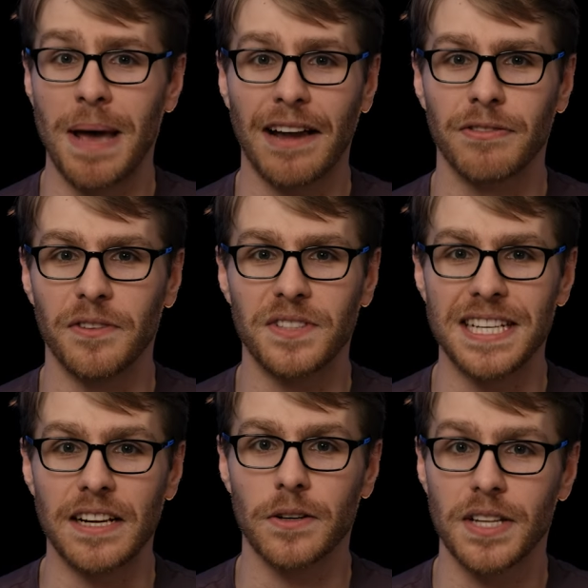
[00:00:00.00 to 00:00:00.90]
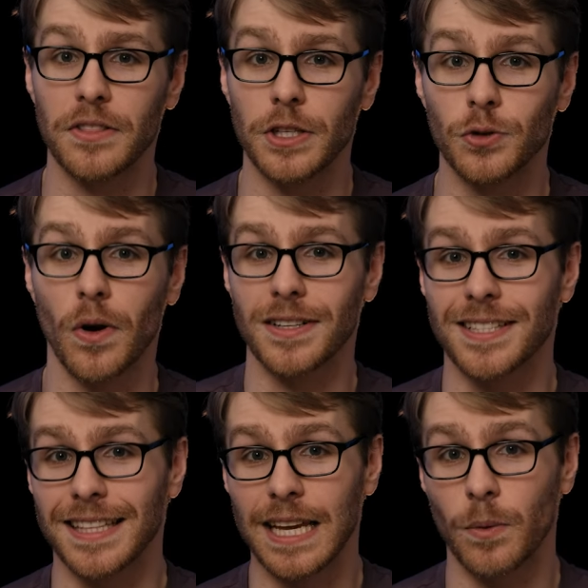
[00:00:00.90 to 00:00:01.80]
back 50 years and the drugs
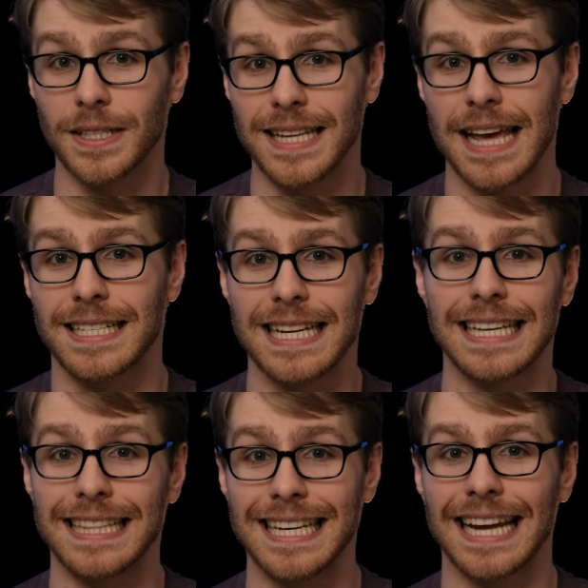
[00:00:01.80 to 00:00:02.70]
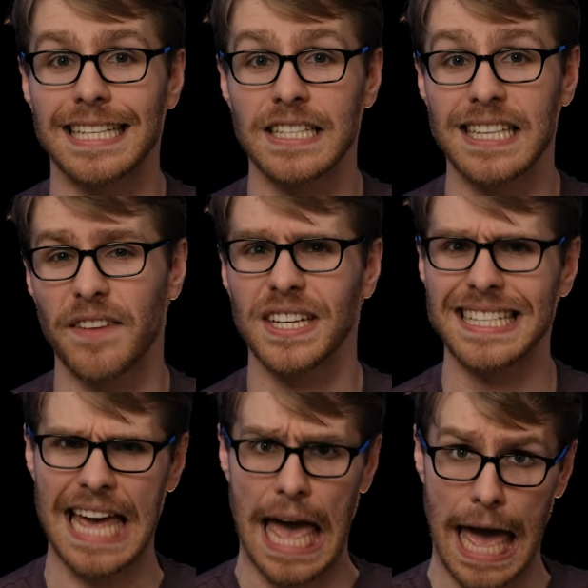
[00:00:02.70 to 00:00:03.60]
that they were testing in the
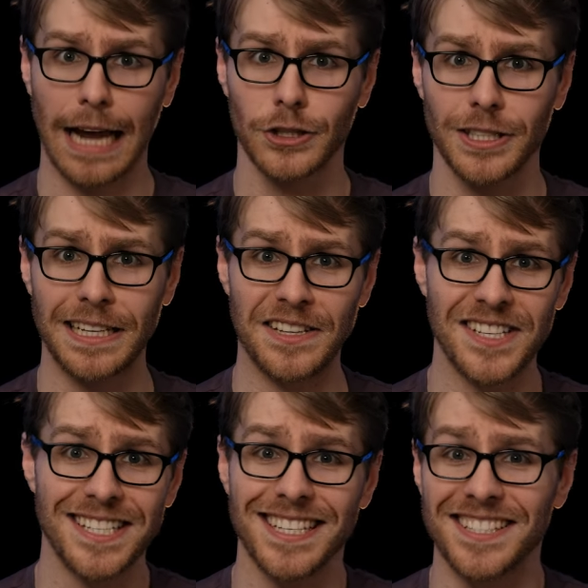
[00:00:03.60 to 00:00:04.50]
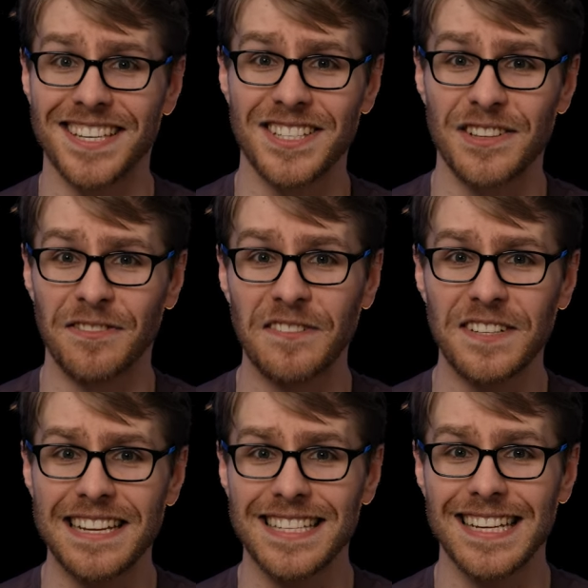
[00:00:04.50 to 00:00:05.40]
1970s actually existed since the
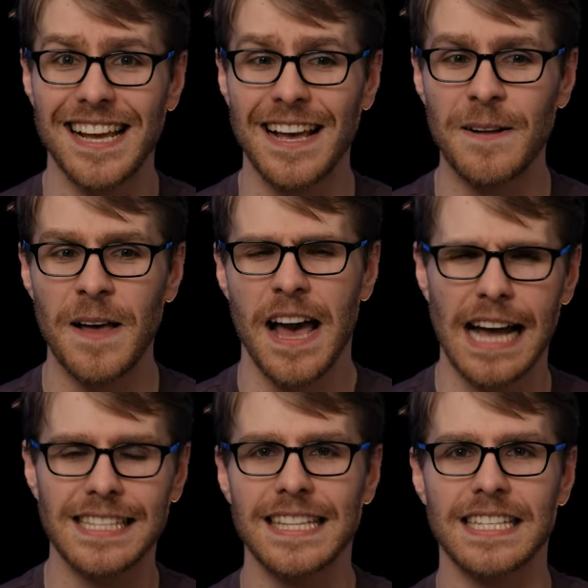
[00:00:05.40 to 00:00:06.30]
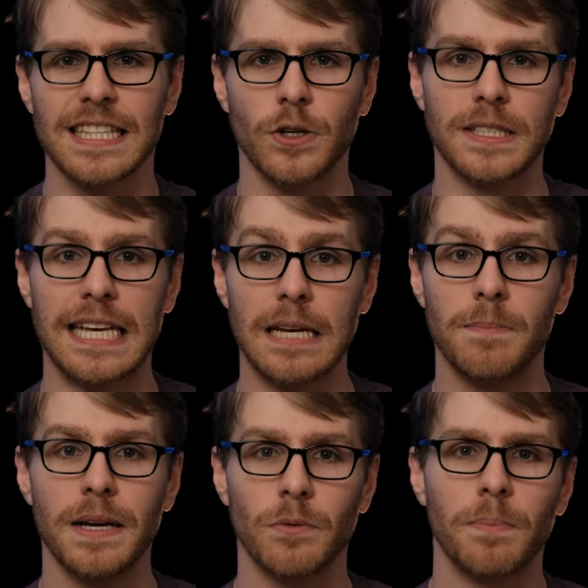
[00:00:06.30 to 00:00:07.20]
50s? I see this little
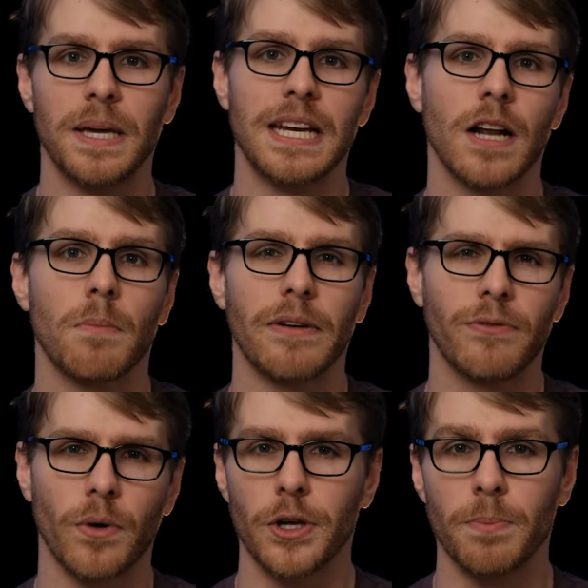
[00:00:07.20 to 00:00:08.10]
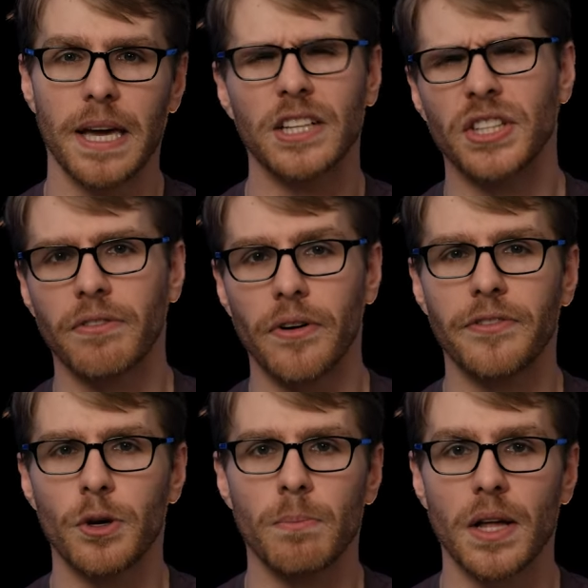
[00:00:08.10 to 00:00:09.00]
tidbit repeated on my For You page every
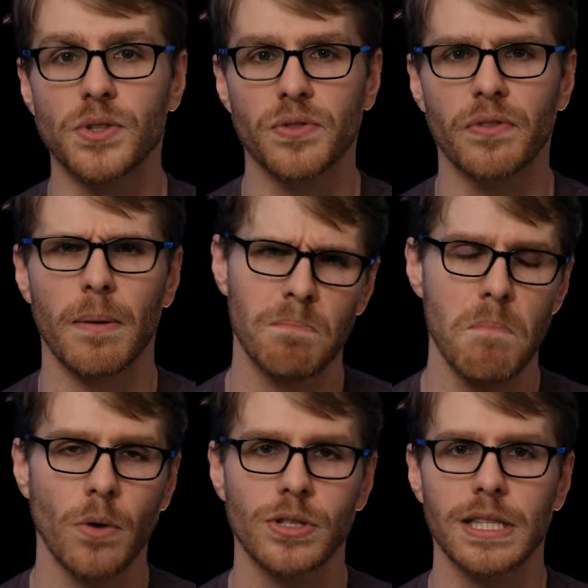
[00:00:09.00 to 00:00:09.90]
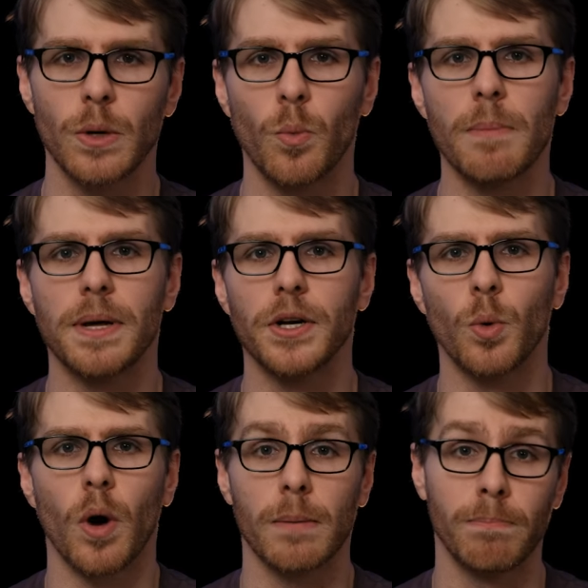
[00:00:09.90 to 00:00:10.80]
few months from mostly women
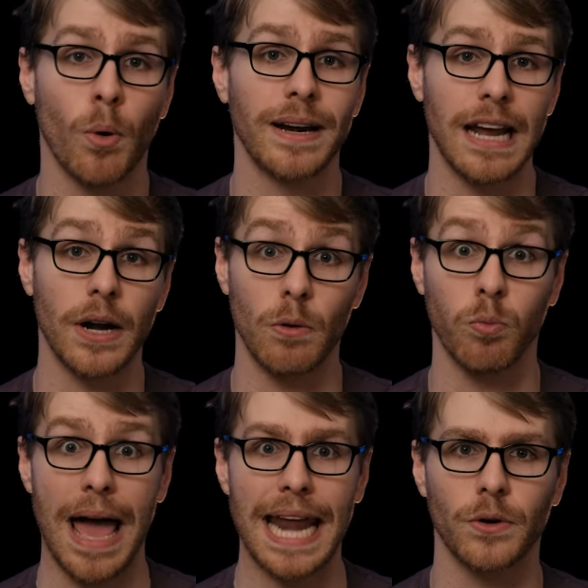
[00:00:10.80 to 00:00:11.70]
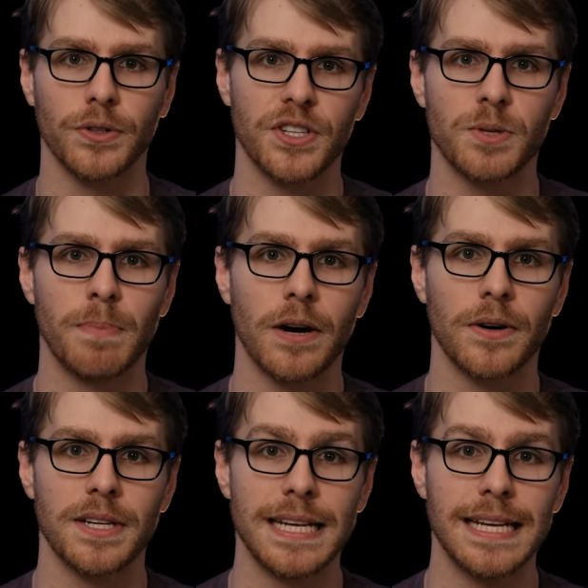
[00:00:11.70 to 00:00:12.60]
who want to point out a radical
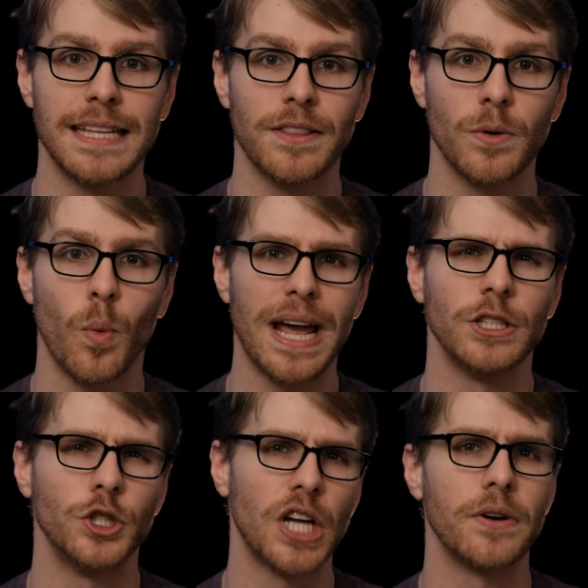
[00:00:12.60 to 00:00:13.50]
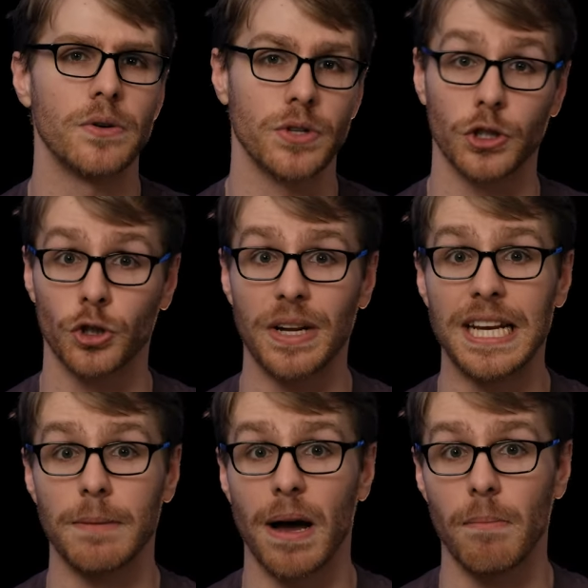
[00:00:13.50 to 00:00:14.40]
disparity in the way genders are
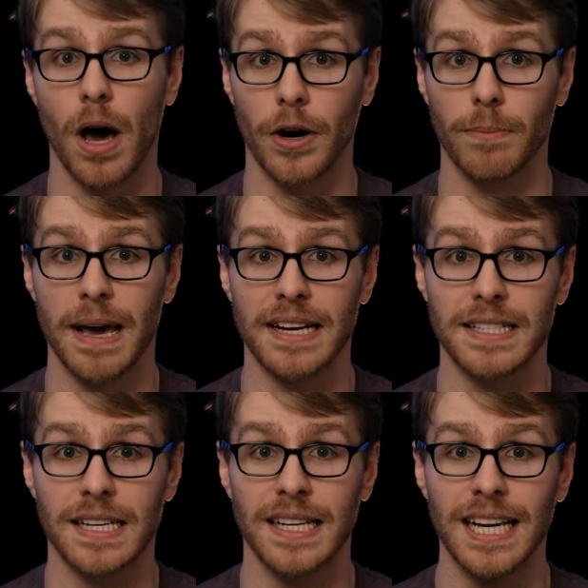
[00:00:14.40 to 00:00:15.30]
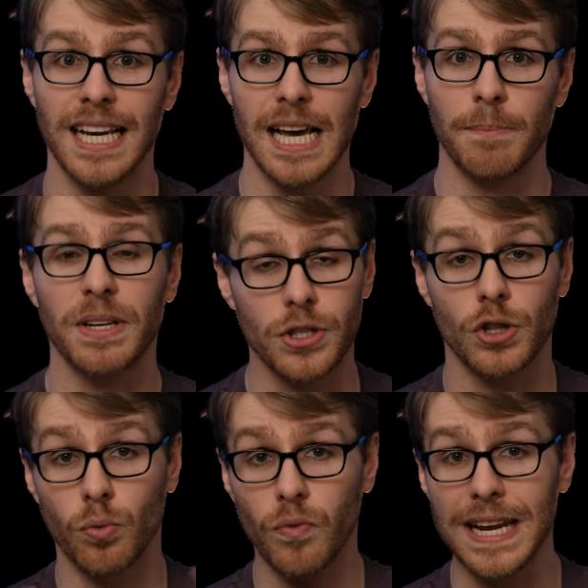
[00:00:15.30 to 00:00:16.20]
treated by modern medicine. Because
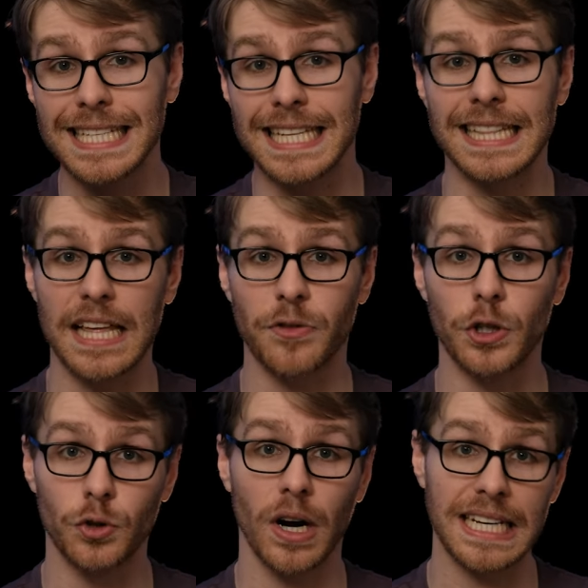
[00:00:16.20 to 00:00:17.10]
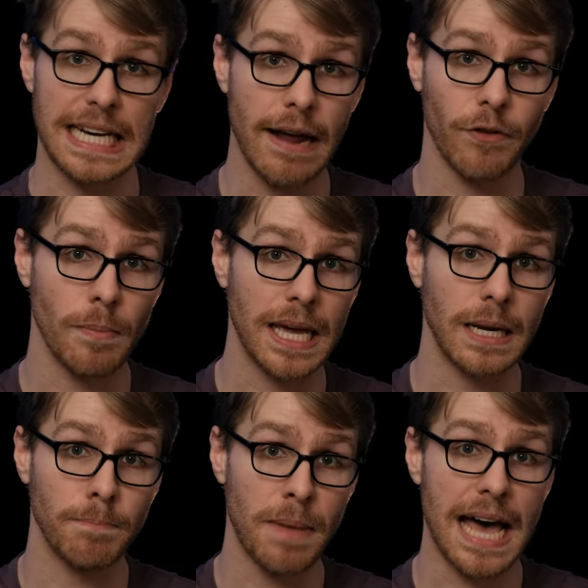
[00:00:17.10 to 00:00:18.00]
the reason that the drug never made
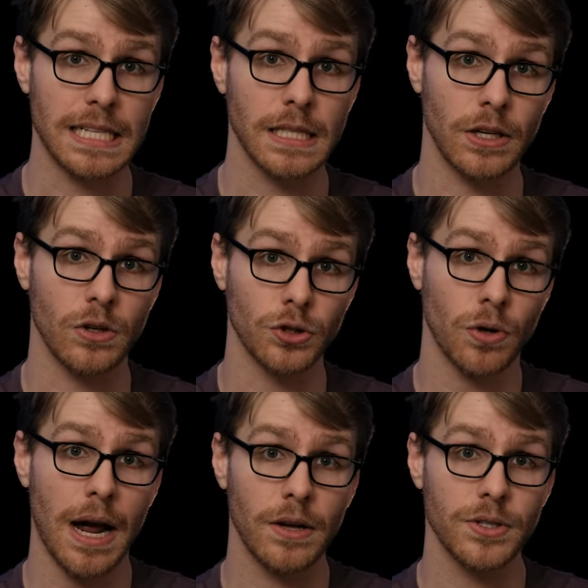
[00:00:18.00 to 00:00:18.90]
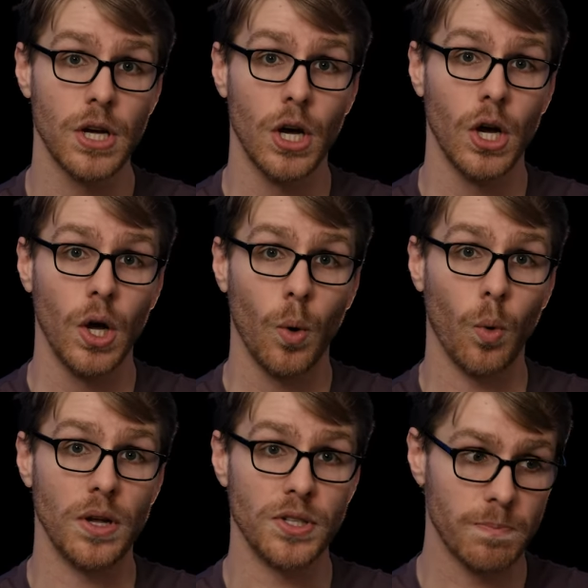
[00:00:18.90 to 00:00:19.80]
it past clinical trials
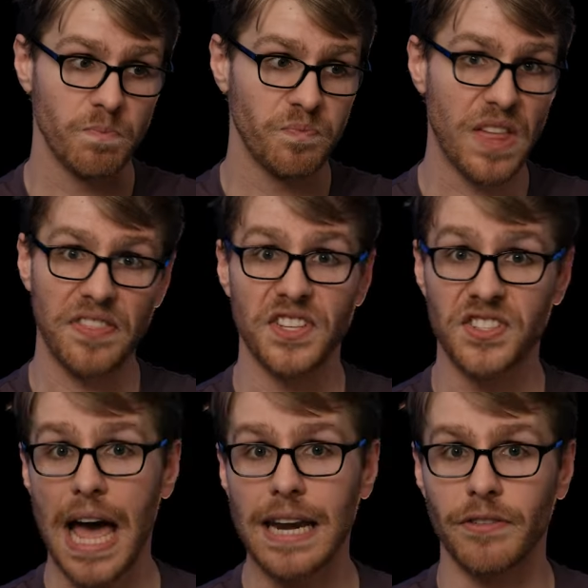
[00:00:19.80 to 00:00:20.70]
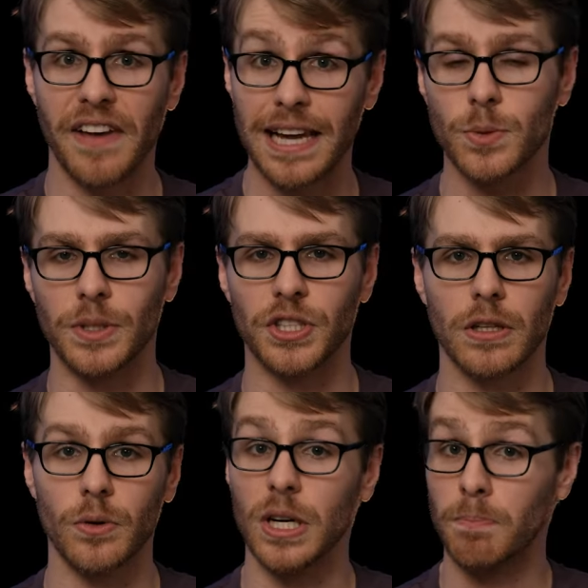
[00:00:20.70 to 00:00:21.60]
was that the side effects, which
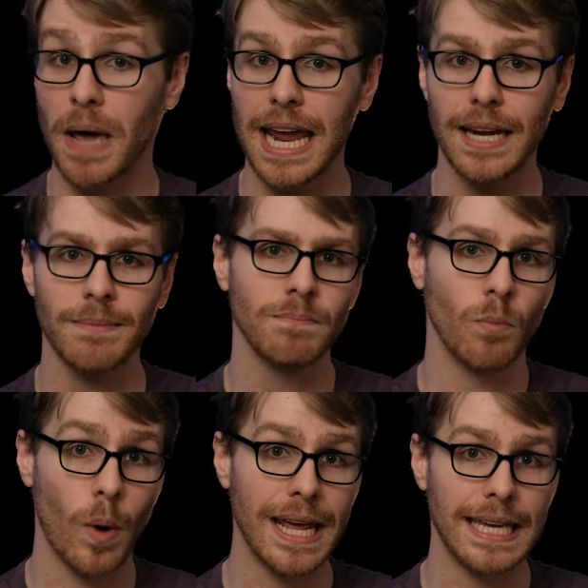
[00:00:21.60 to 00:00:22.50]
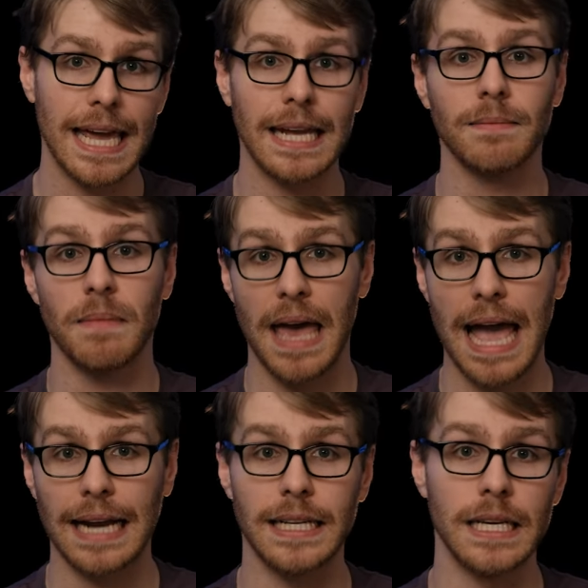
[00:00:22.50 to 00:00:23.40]
included pain, weight gain,
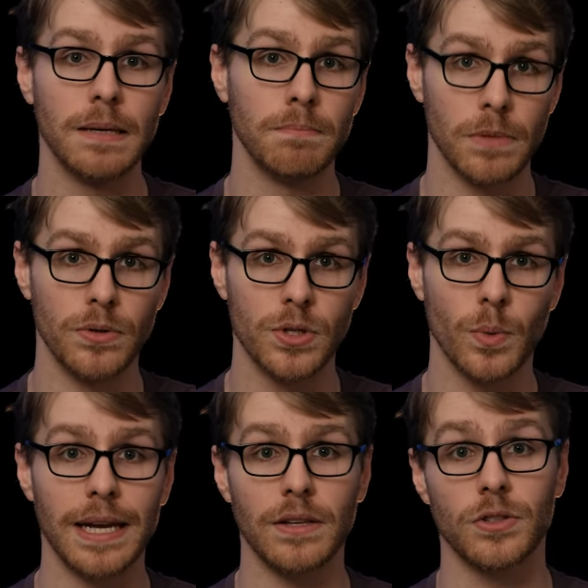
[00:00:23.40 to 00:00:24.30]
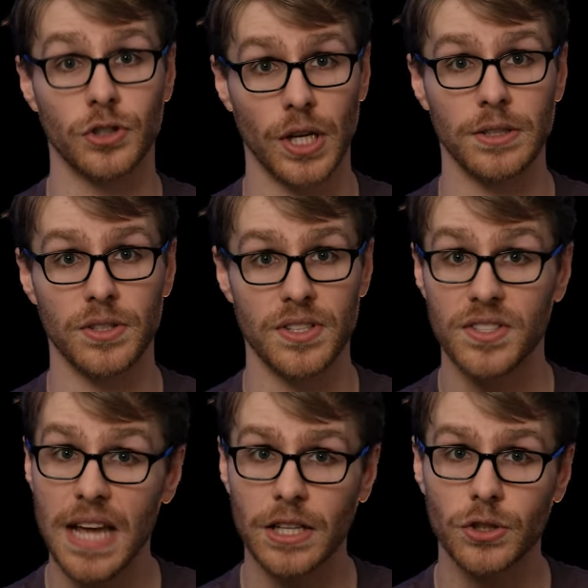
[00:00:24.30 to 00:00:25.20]
acne, mood swings, changes in sex